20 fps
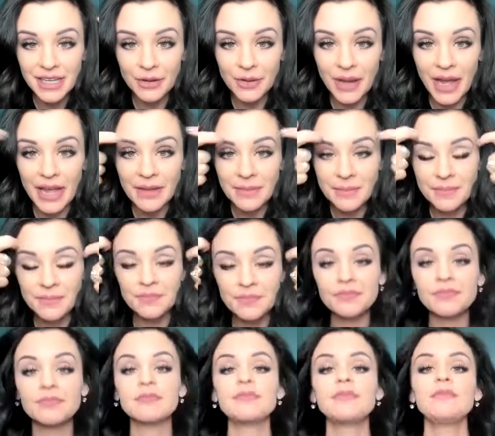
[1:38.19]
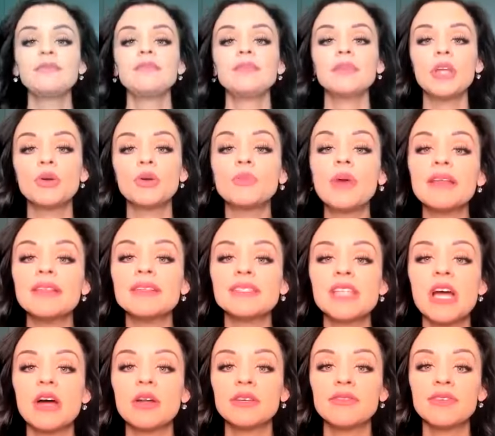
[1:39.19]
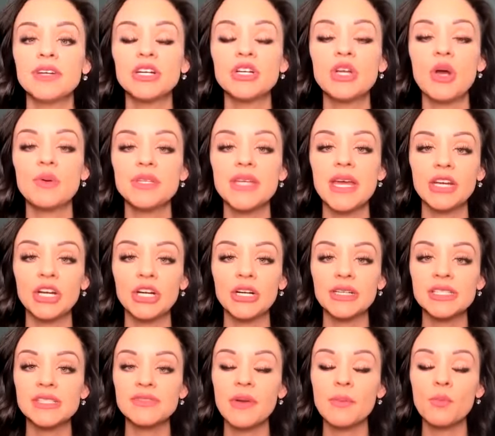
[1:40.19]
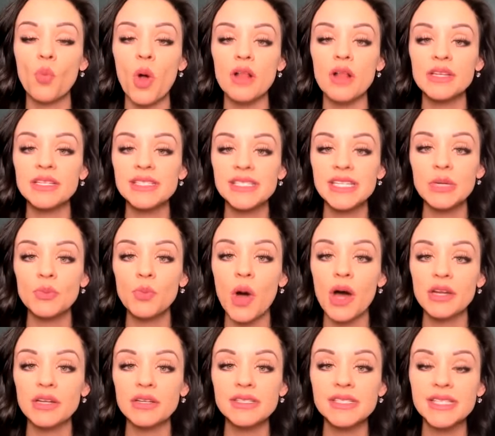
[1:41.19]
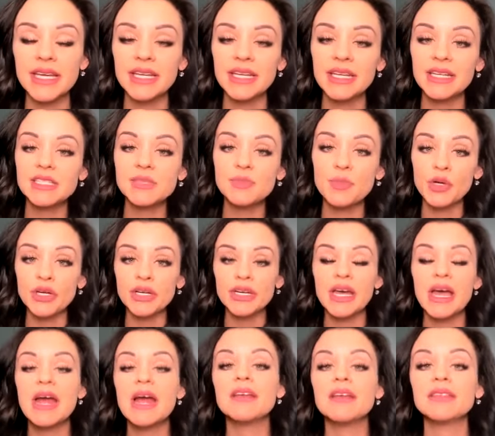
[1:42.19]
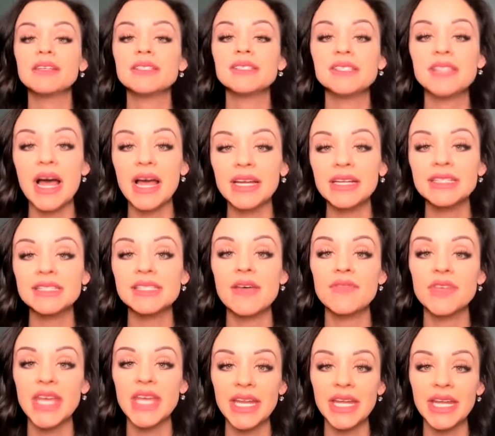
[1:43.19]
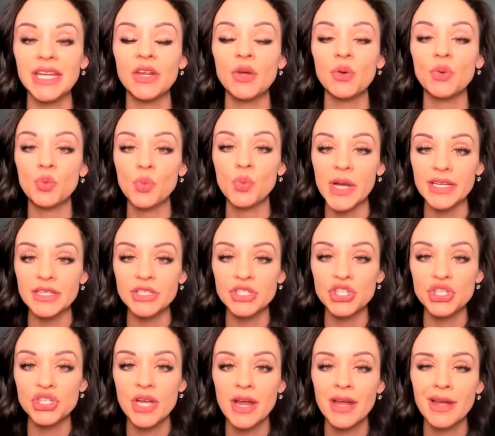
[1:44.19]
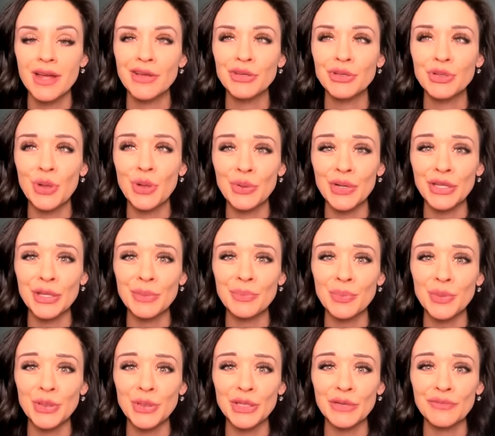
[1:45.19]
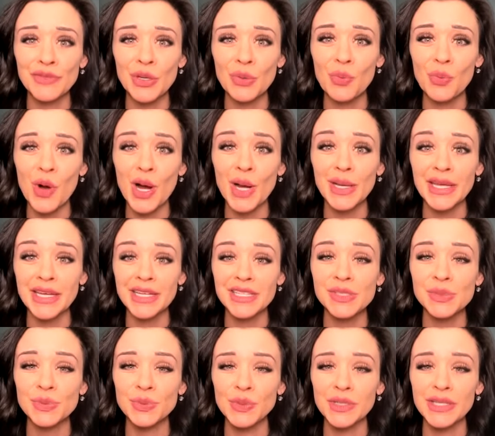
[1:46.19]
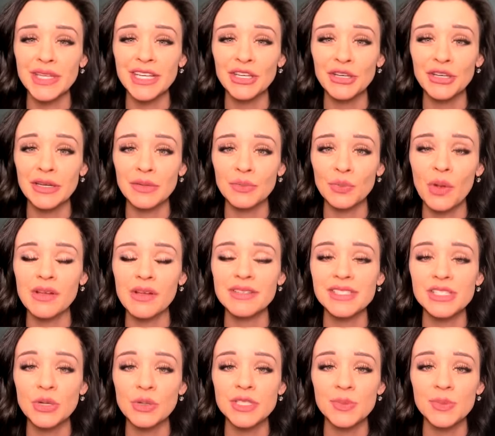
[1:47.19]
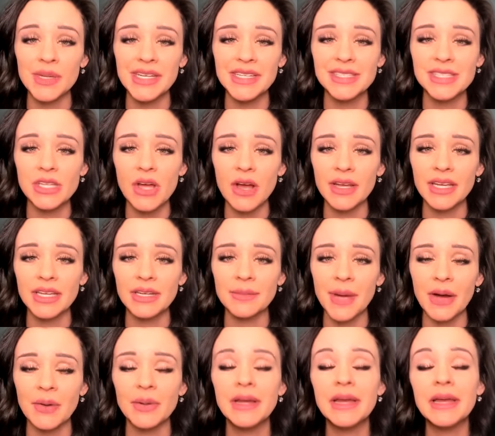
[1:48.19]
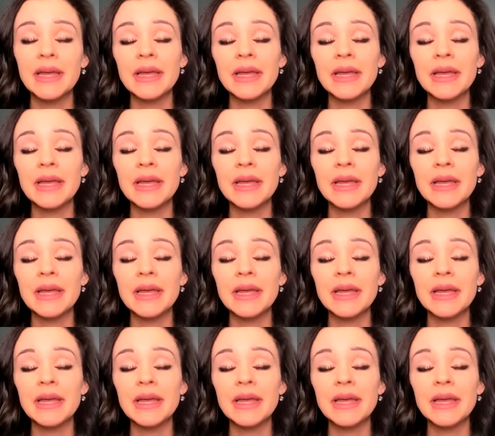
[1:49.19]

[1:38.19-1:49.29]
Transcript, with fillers: Okay. Write this down if you're a note taker. It's from Wallace D. Wattles in his book, The Science of Getting Rich. Go get the book if you want it. It's really good. Wallace knows what he's talking about.